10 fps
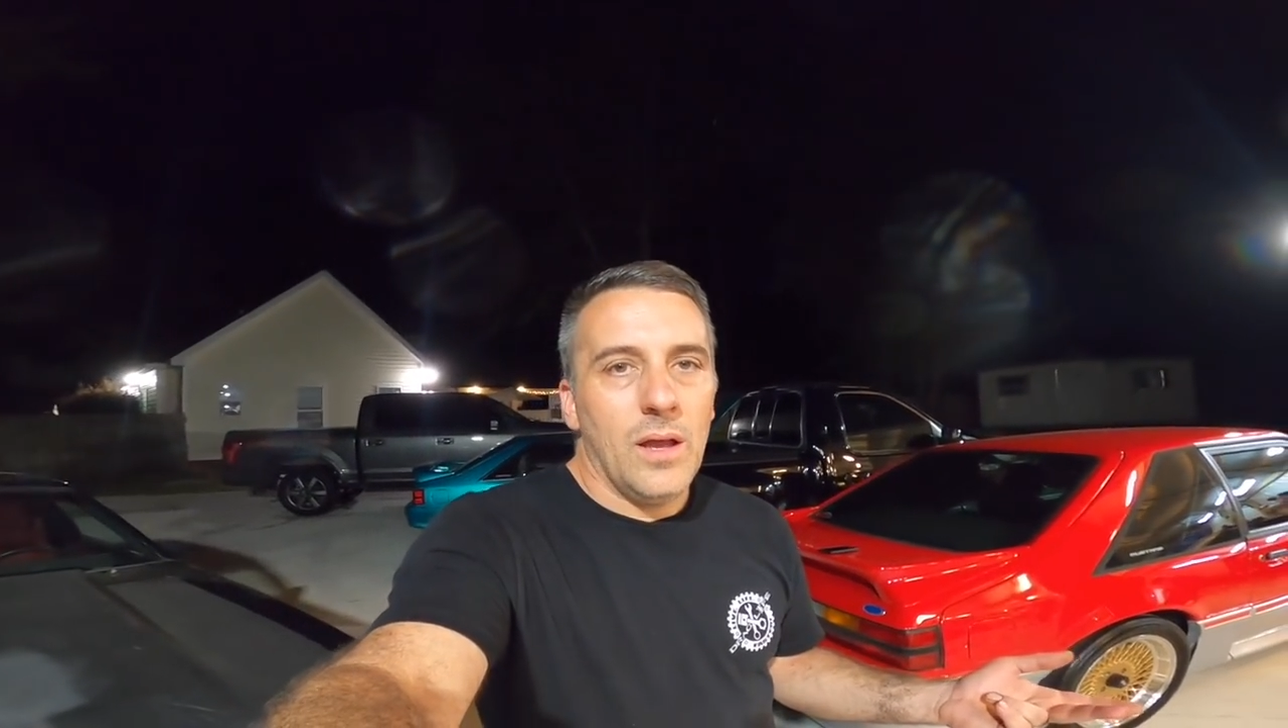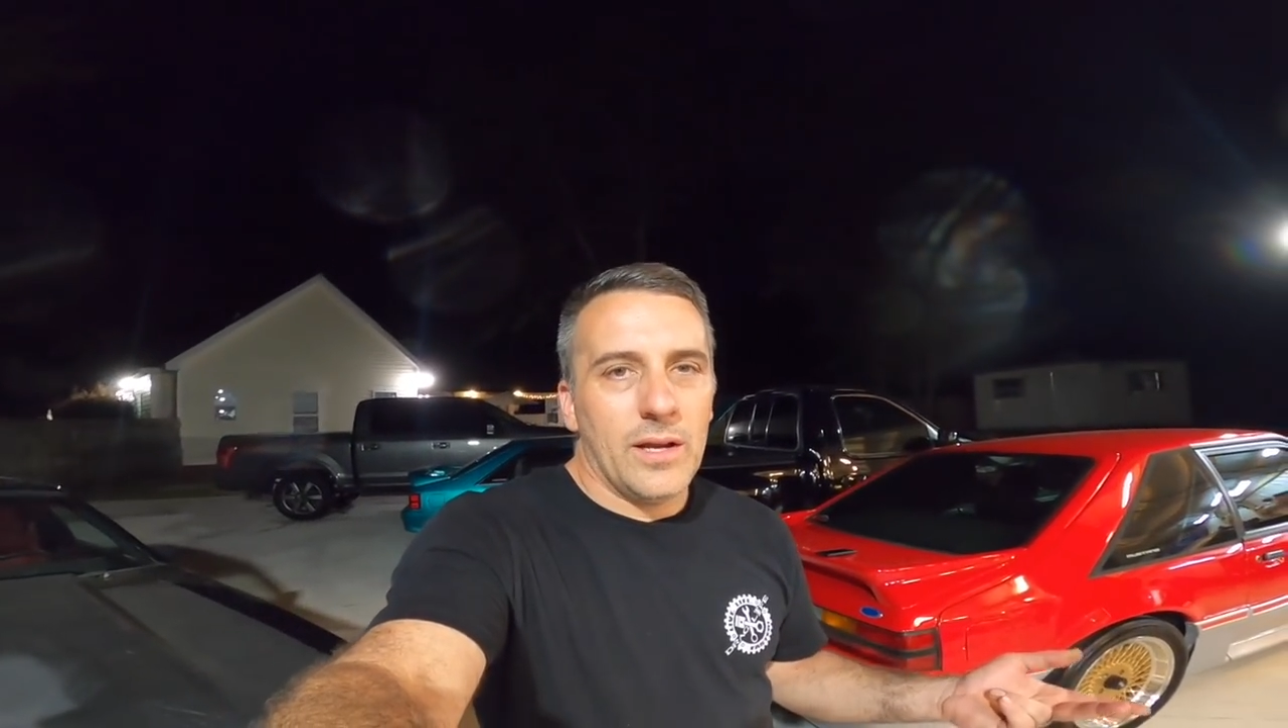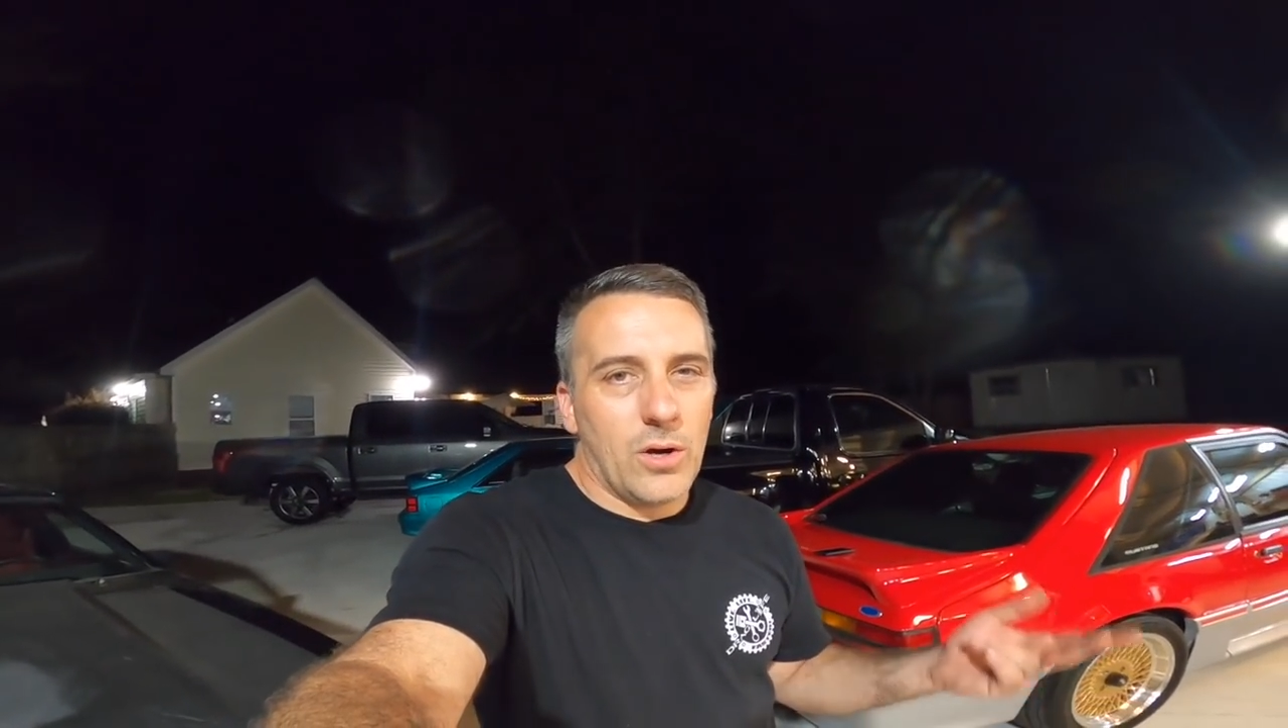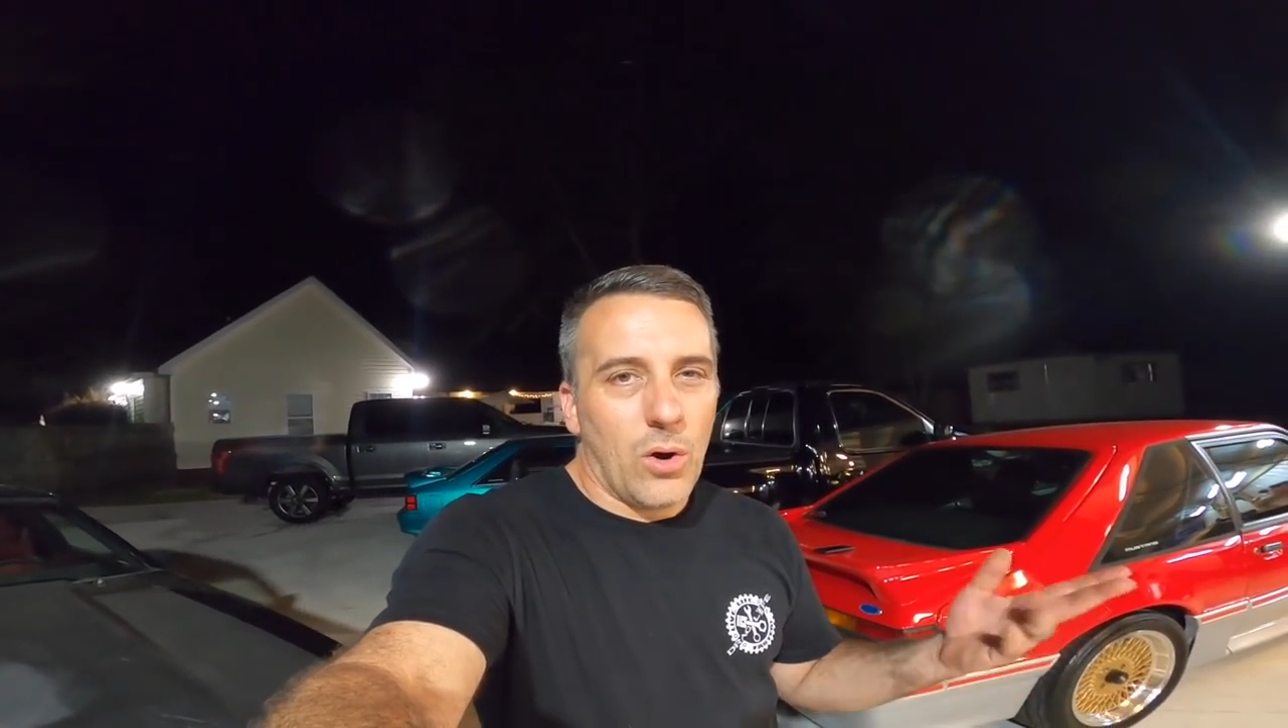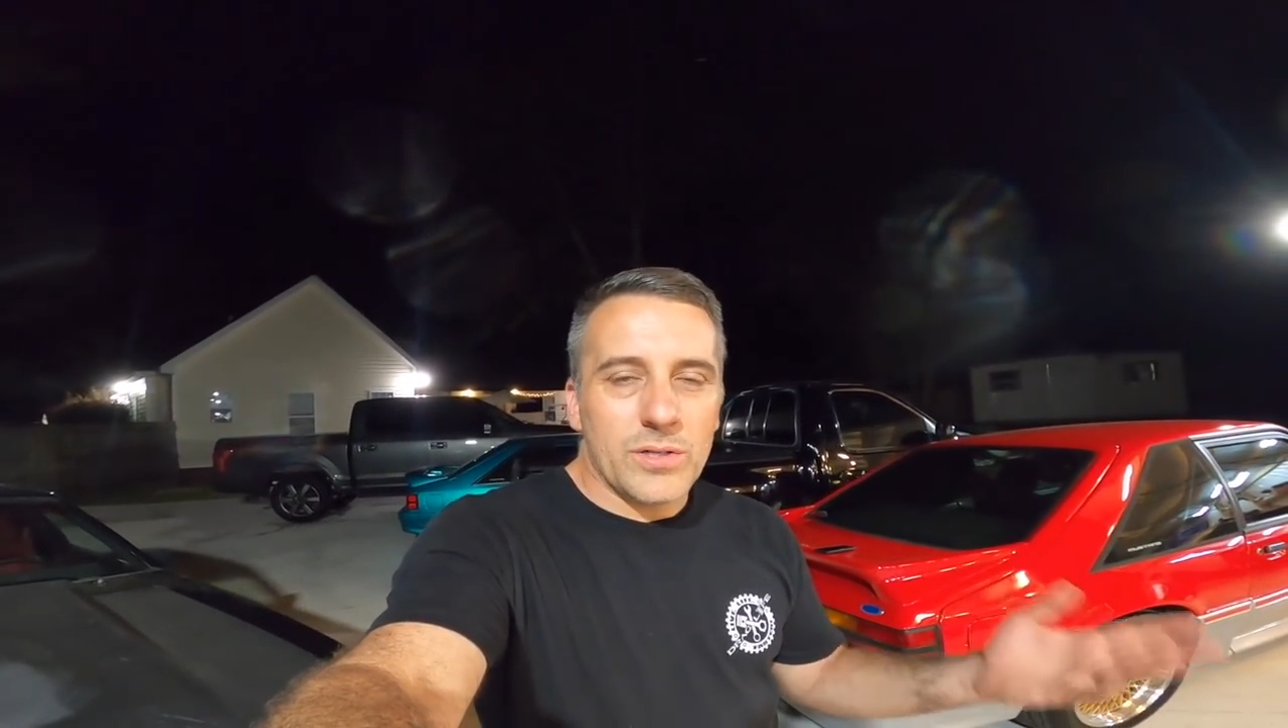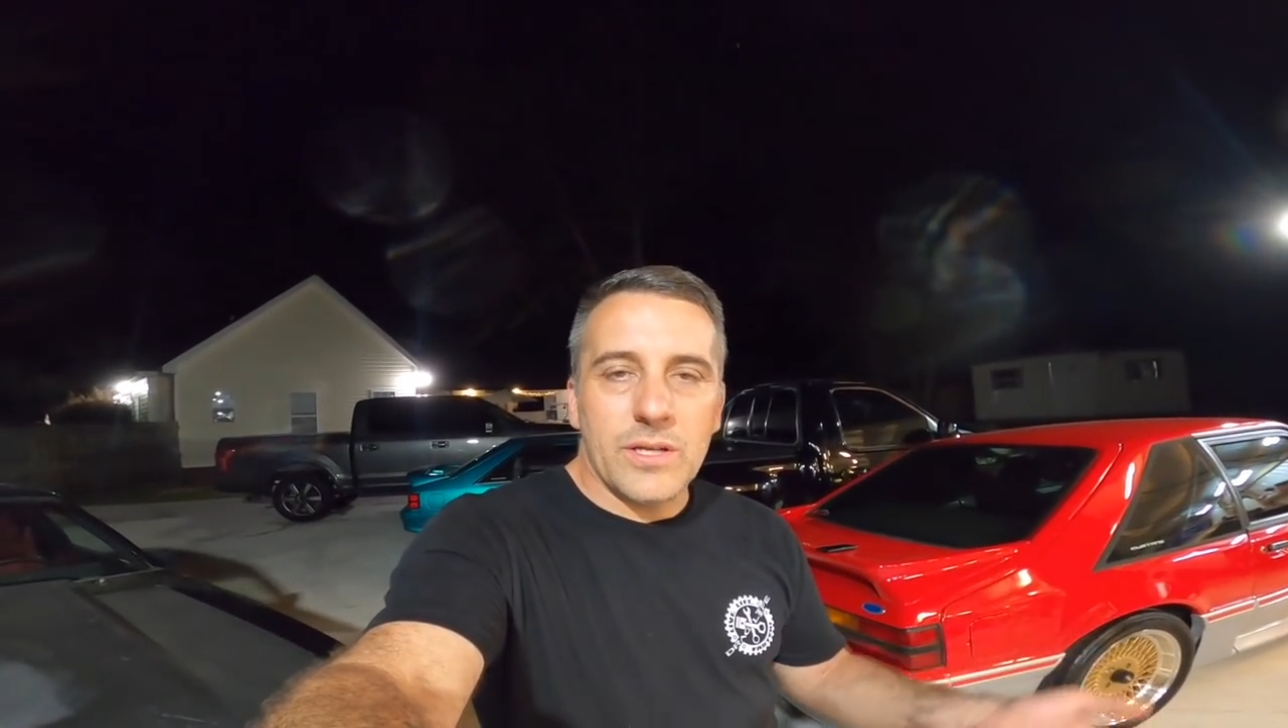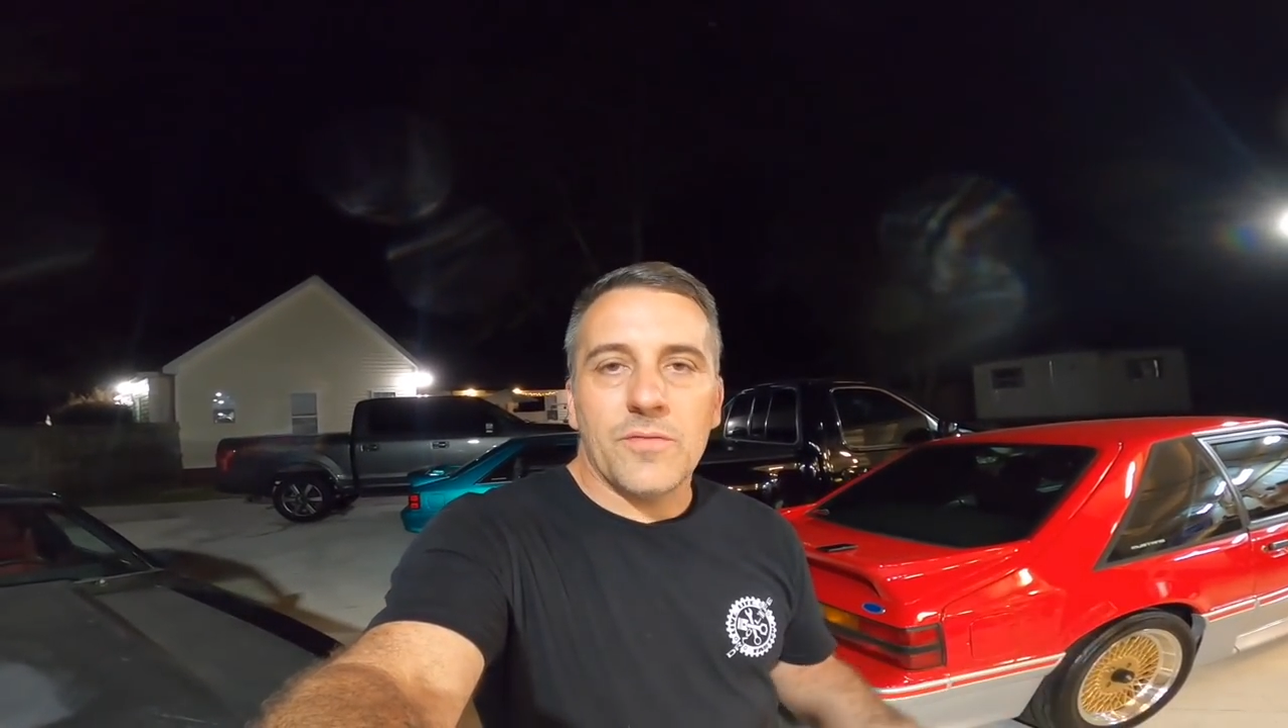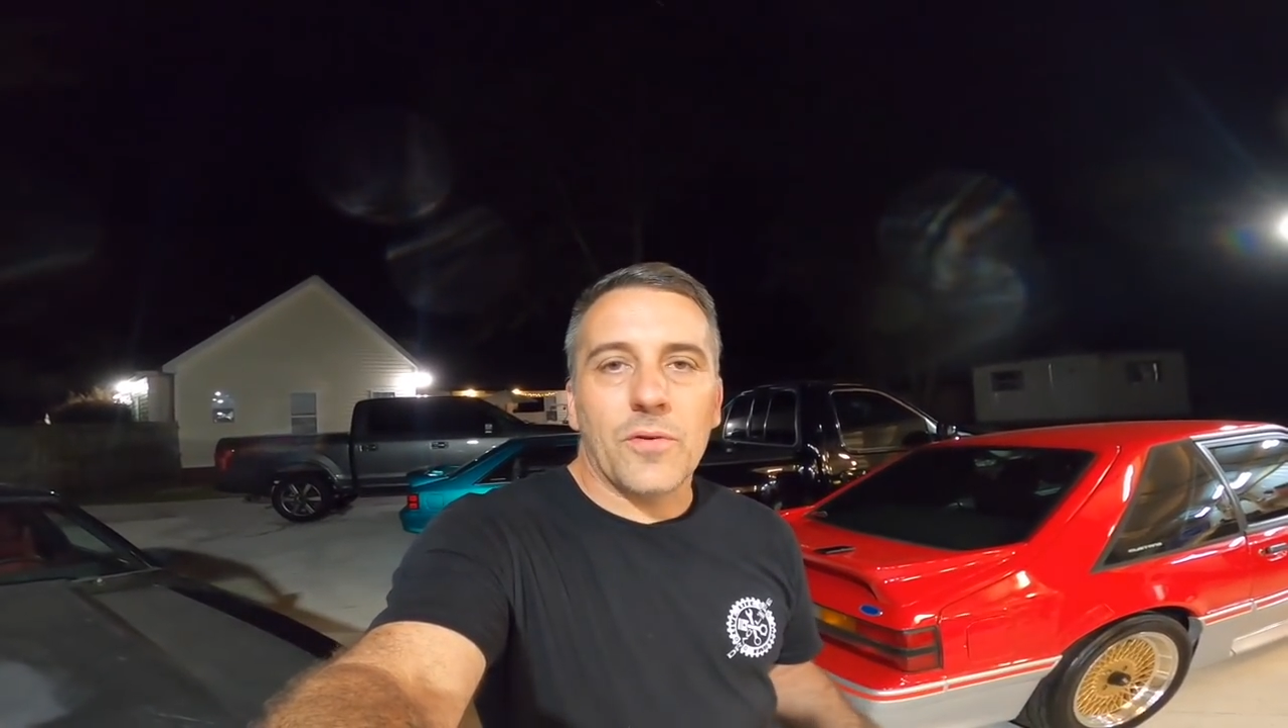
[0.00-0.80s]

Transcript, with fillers: and cars get